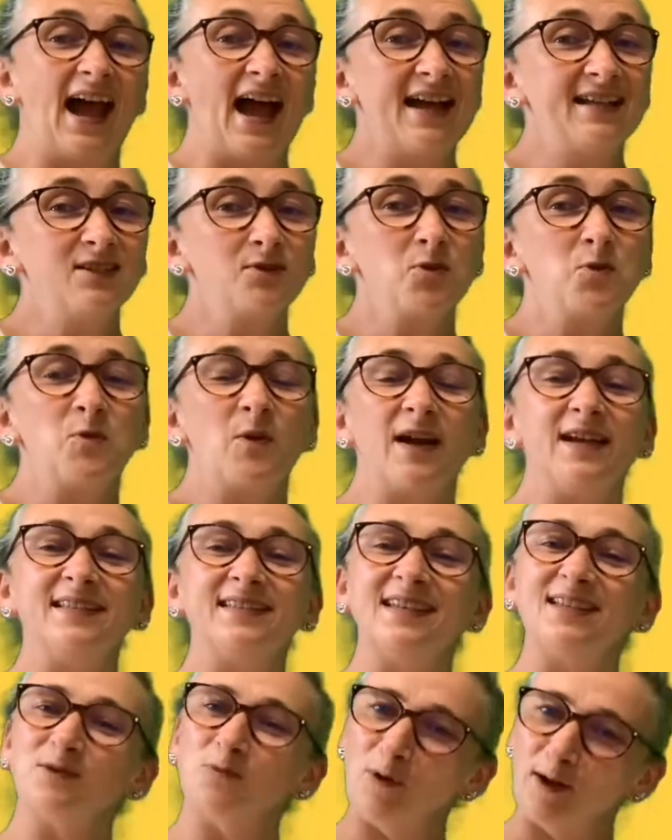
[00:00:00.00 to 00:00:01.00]
As always,
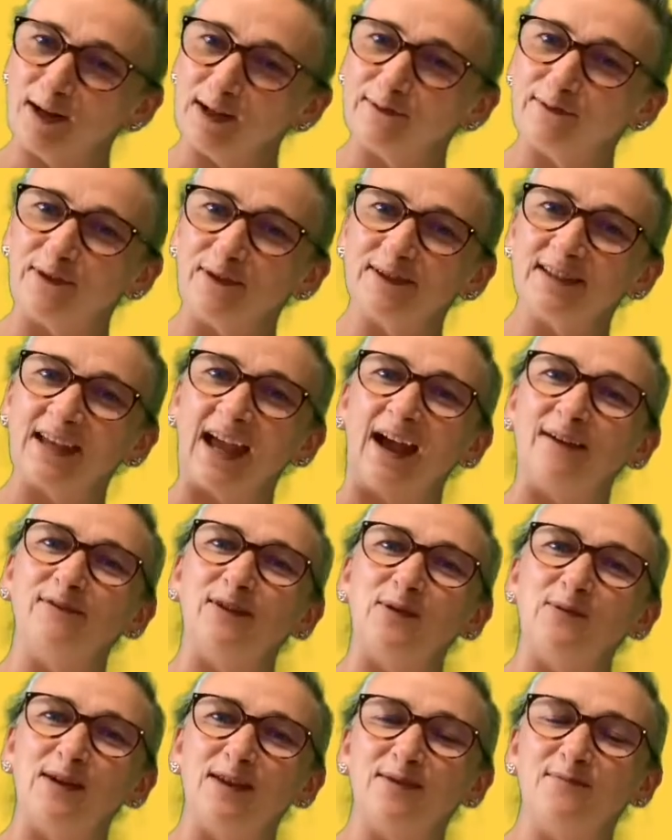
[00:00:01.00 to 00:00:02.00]
it's wonderful to have
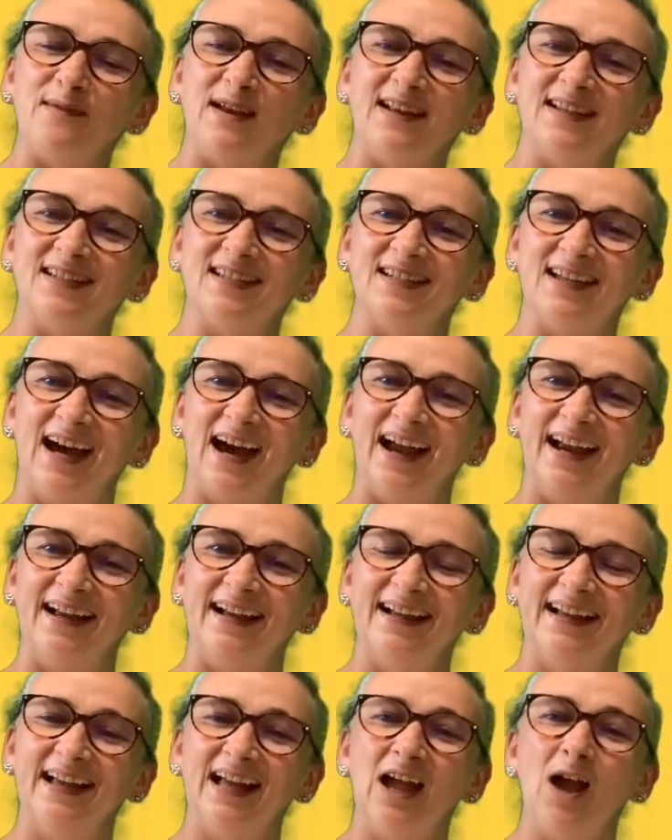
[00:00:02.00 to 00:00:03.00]
you with me today,
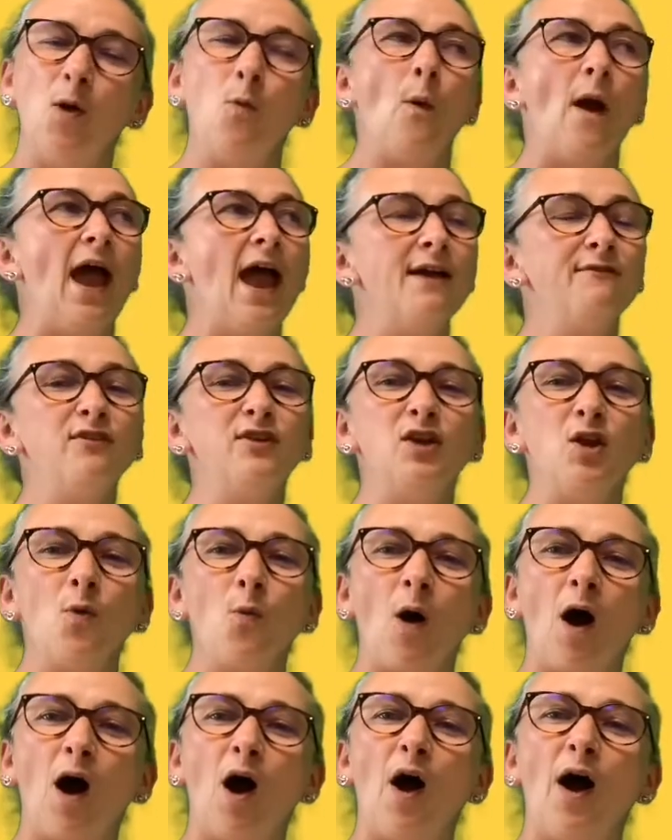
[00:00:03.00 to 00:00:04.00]
wherever you
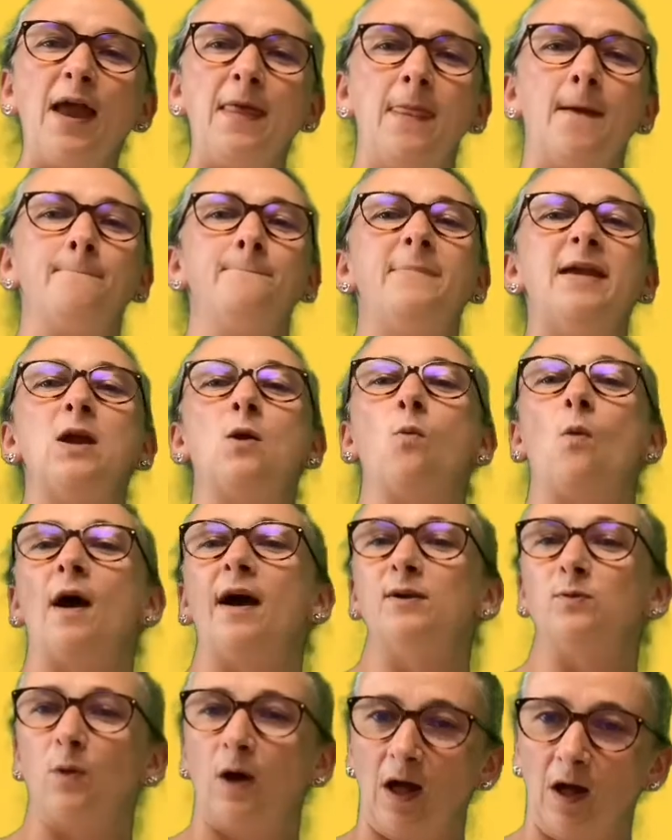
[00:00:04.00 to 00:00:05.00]
are in the big
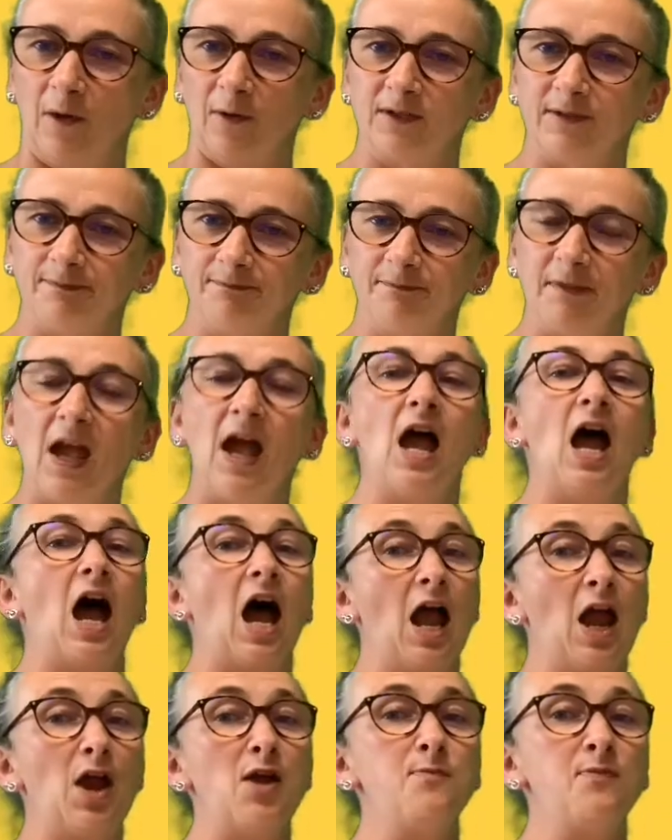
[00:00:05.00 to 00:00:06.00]
wide world.
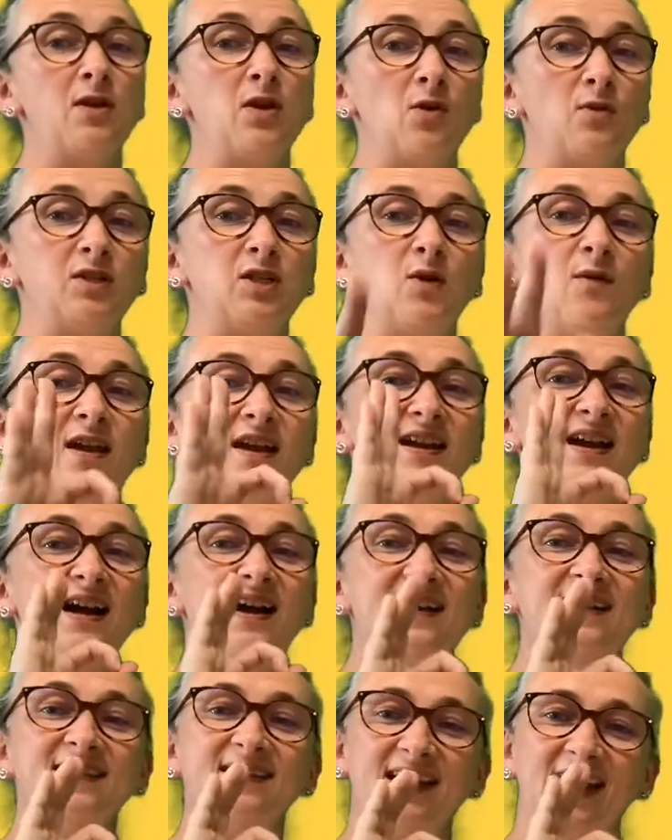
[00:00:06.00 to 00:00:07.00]
I hope that you're doing
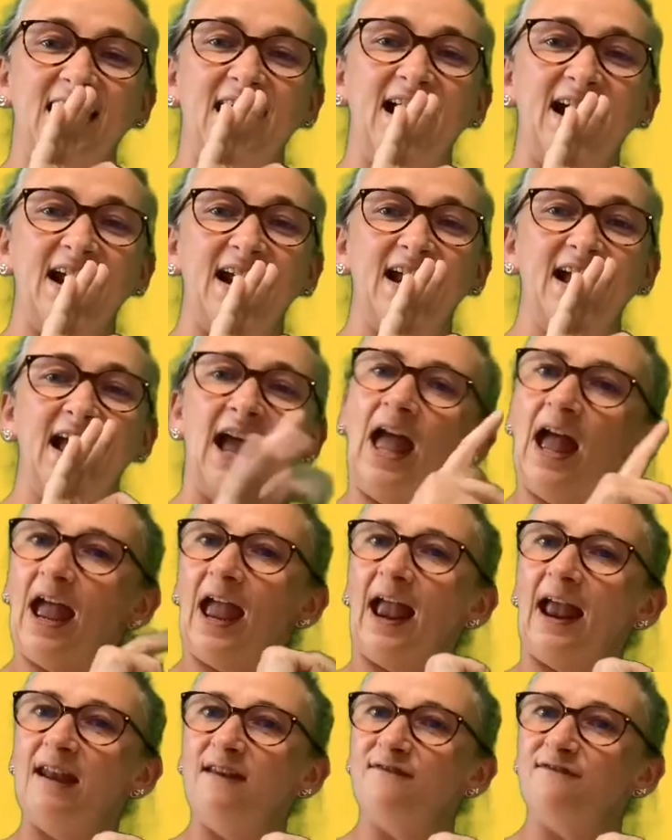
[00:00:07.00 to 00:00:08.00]
okay.
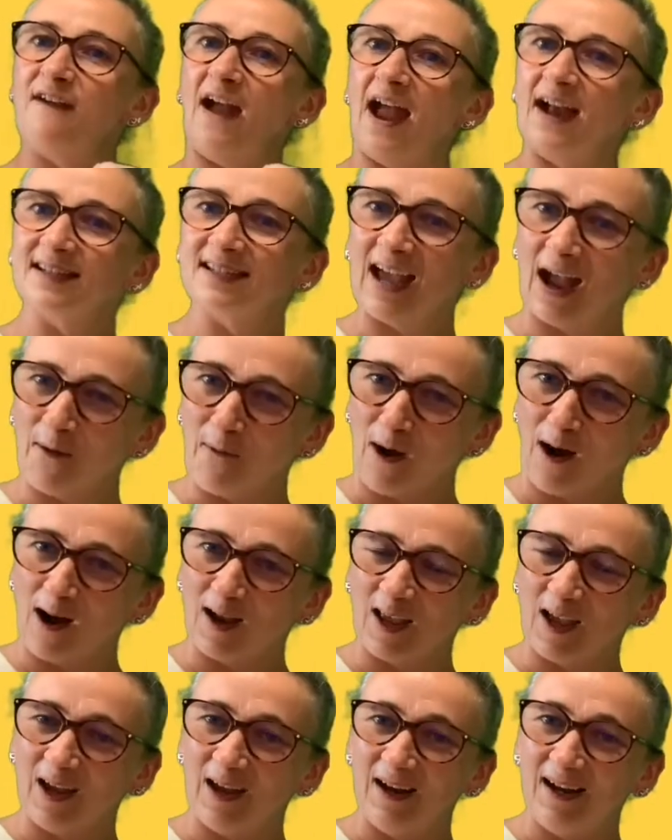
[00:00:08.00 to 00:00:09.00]
In fact, how are
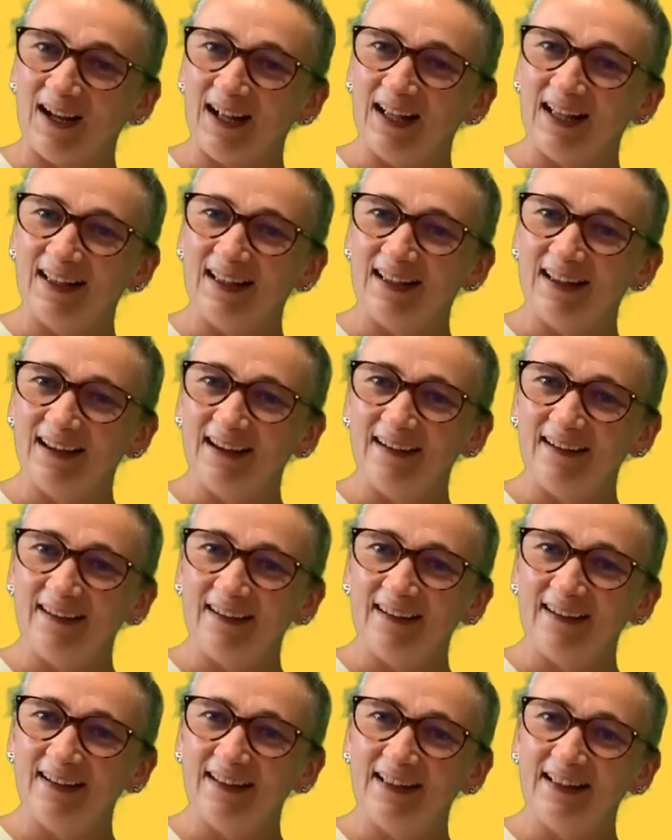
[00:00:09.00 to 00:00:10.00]
you?
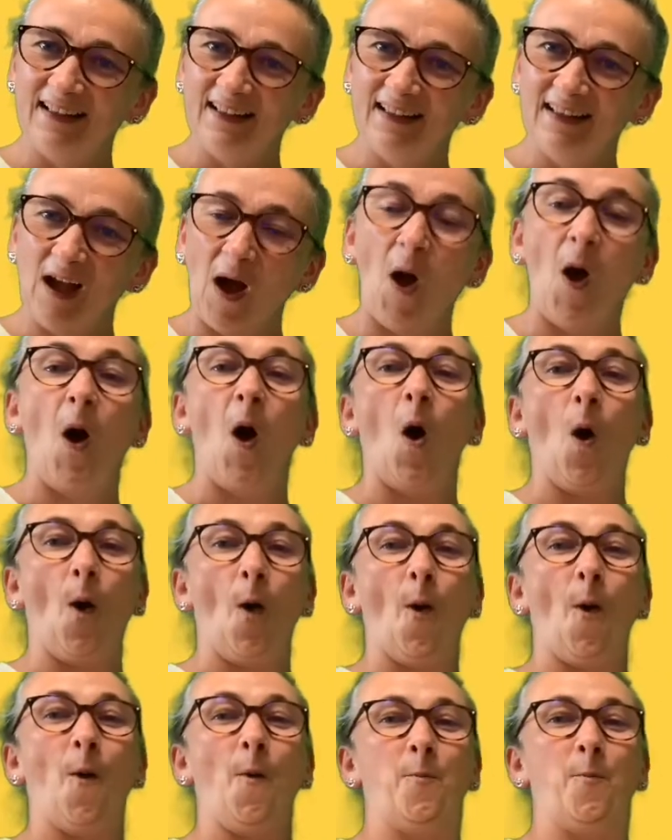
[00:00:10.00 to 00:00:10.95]
Oh,